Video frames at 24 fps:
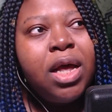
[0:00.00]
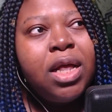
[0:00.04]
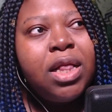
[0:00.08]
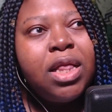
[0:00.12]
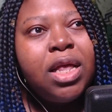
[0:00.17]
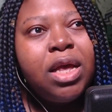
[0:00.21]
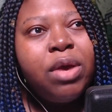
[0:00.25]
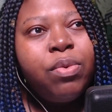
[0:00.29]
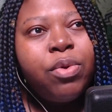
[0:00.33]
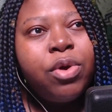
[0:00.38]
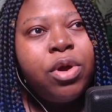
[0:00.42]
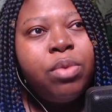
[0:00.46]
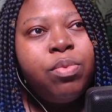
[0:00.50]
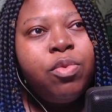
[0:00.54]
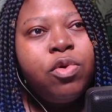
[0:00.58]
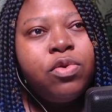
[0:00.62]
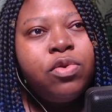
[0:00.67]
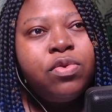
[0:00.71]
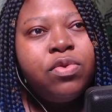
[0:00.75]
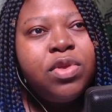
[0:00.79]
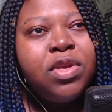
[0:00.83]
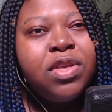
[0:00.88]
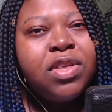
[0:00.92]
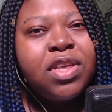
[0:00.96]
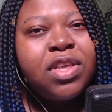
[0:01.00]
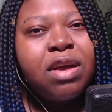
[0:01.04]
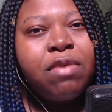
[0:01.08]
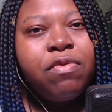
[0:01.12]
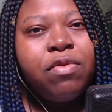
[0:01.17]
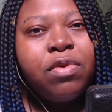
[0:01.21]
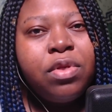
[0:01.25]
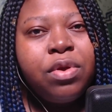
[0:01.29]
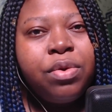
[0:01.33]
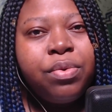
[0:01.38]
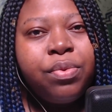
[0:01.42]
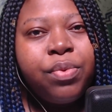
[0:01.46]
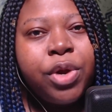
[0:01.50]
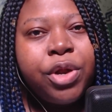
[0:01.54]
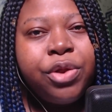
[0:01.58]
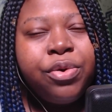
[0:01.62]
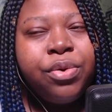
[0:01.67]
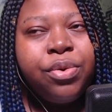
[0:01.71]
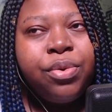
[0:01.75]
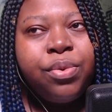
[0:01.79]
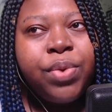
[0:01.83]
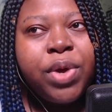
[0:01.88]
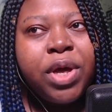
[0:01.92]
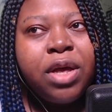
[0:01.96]
they were able to decipher the
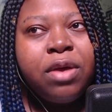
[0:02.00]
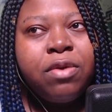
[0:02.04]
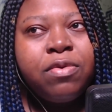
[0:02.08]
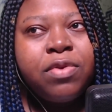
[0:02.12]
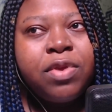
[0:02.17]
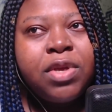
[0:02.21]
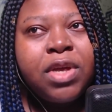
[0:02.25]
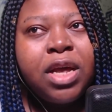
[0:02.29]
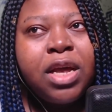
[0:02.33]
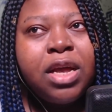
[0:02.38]
radio waves,